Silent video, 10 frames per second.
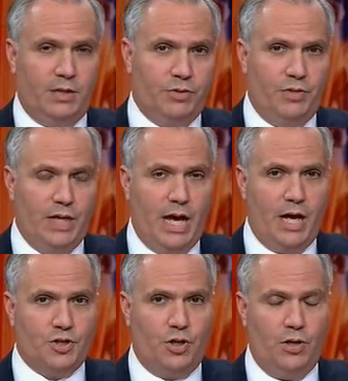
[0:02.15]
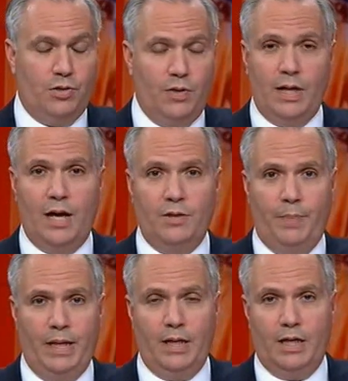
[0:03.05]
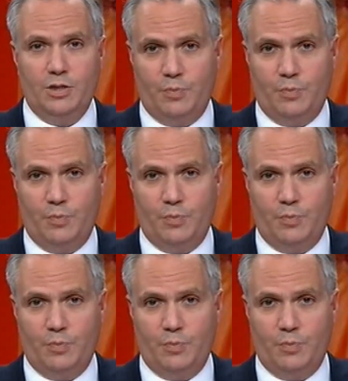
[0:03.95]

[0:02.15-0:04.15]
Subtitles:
Secretary Ash Carter on how the Pentagon